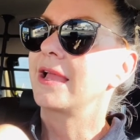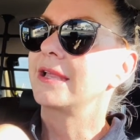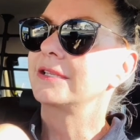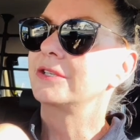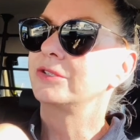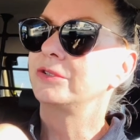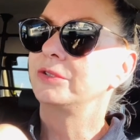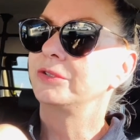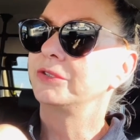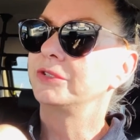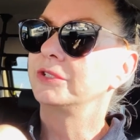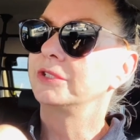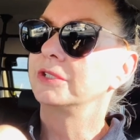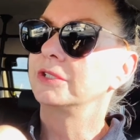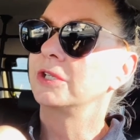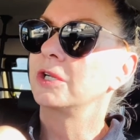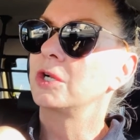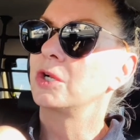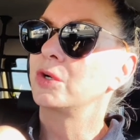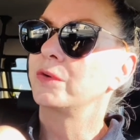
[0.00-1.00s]
told her,
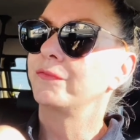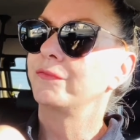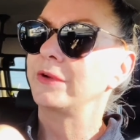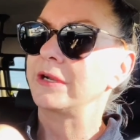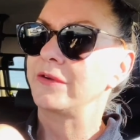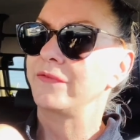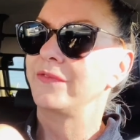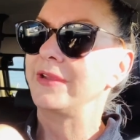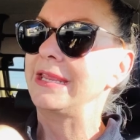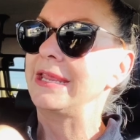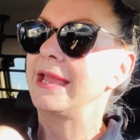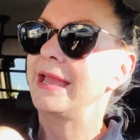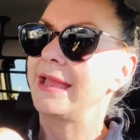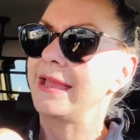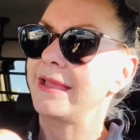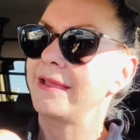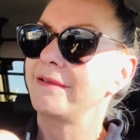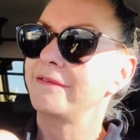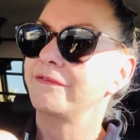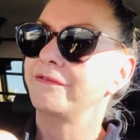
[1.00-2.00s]
when we
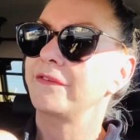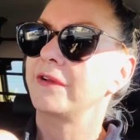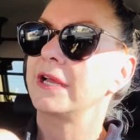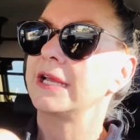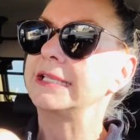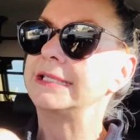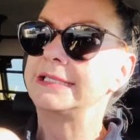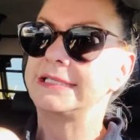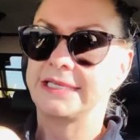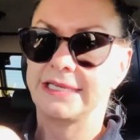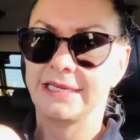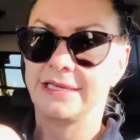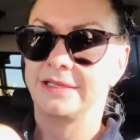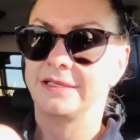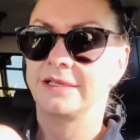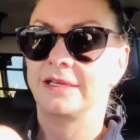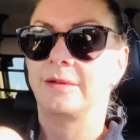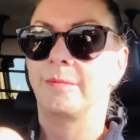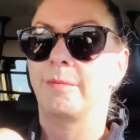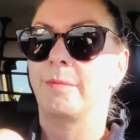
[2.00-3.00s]
have a
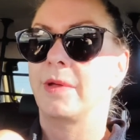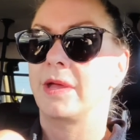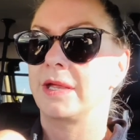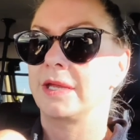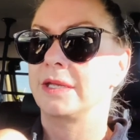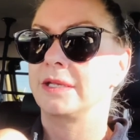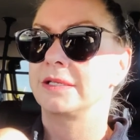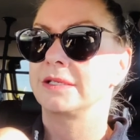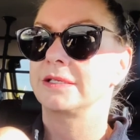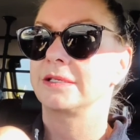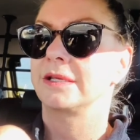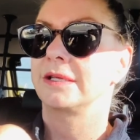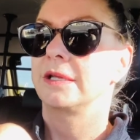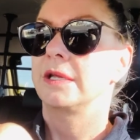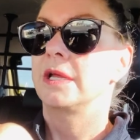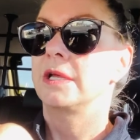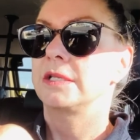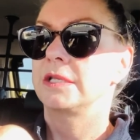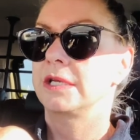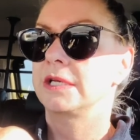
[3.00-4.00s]
date in mind,
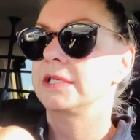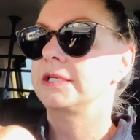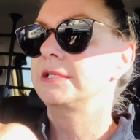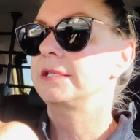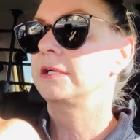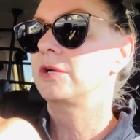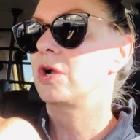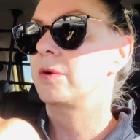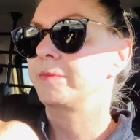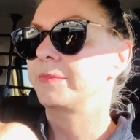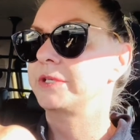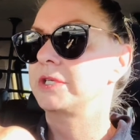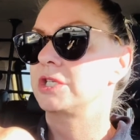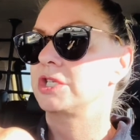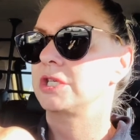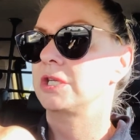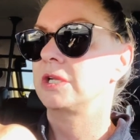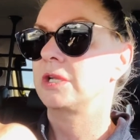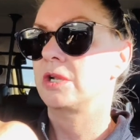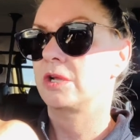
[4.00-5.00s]
there is a
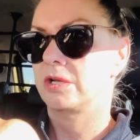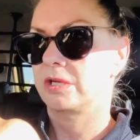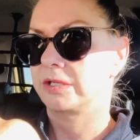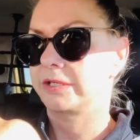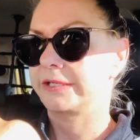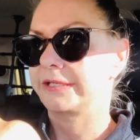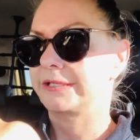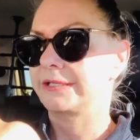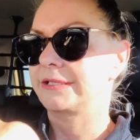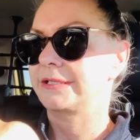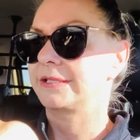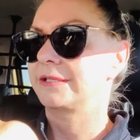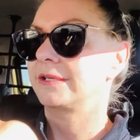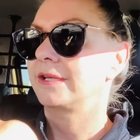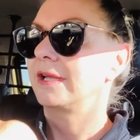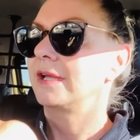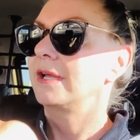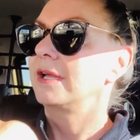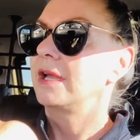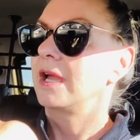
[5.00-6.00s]
competition in August,
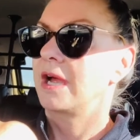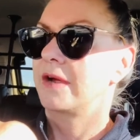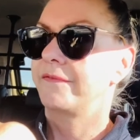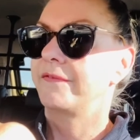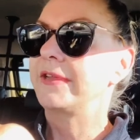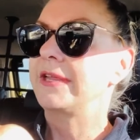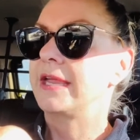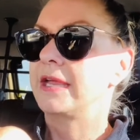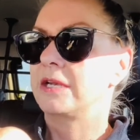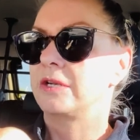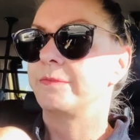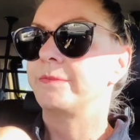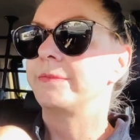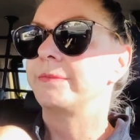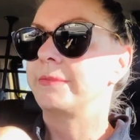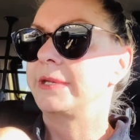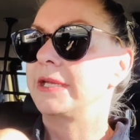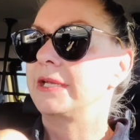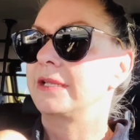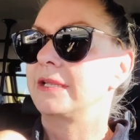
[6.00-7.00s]
and we can
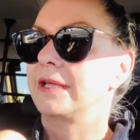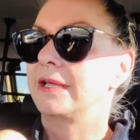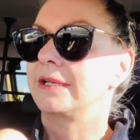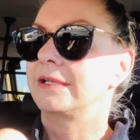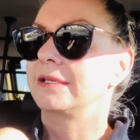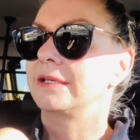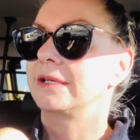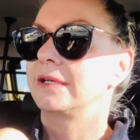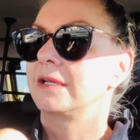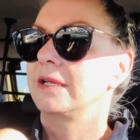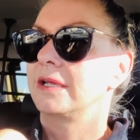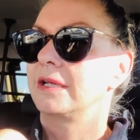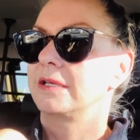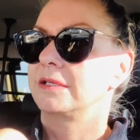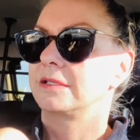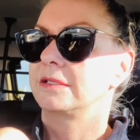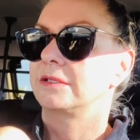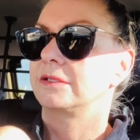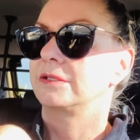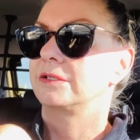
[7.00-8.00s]
make that.
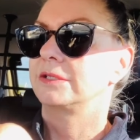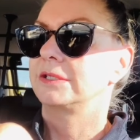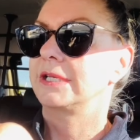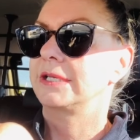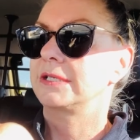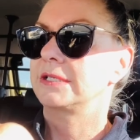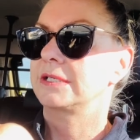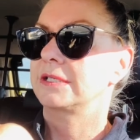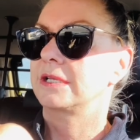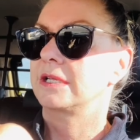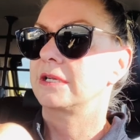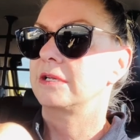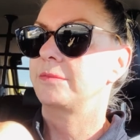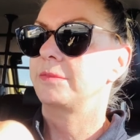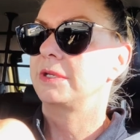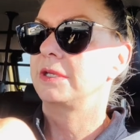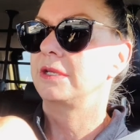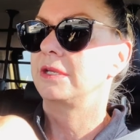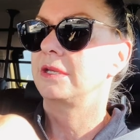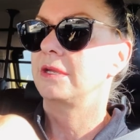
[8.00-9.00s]
So that's gonna
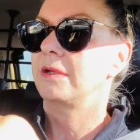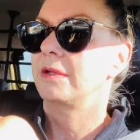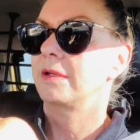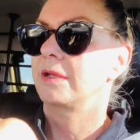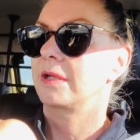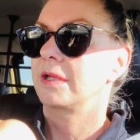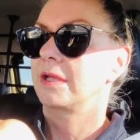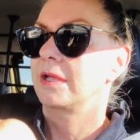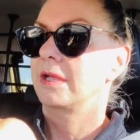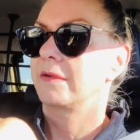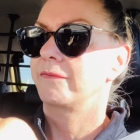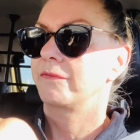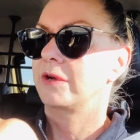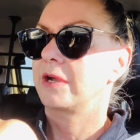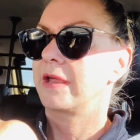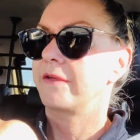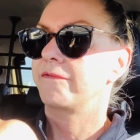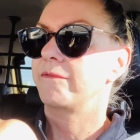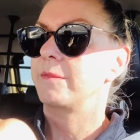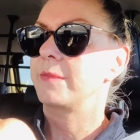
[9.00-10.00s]
be, we
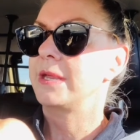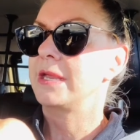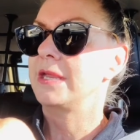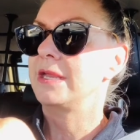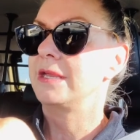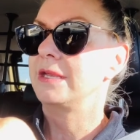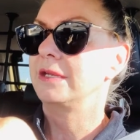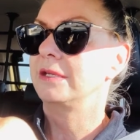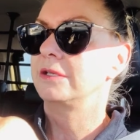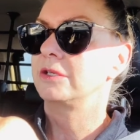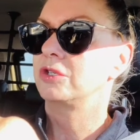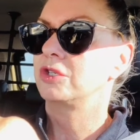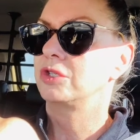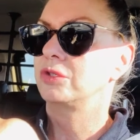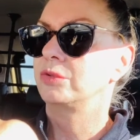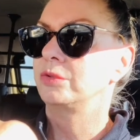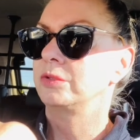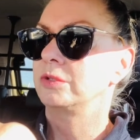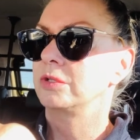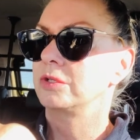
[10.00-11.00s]
have May,
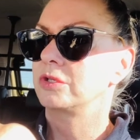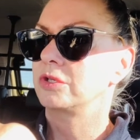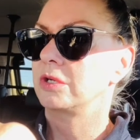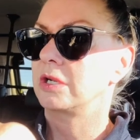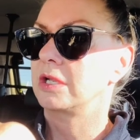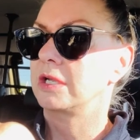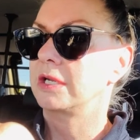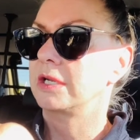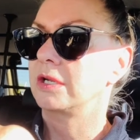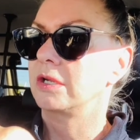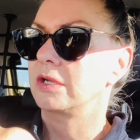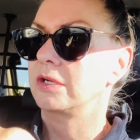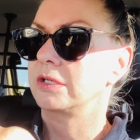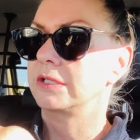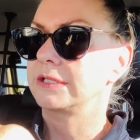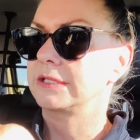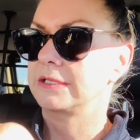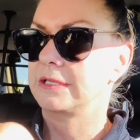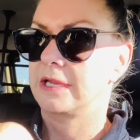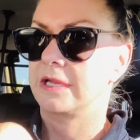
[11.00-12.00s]
June, July,
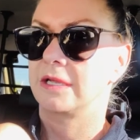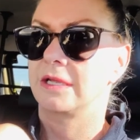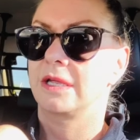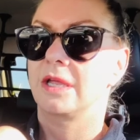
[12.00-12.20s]
August, yeah.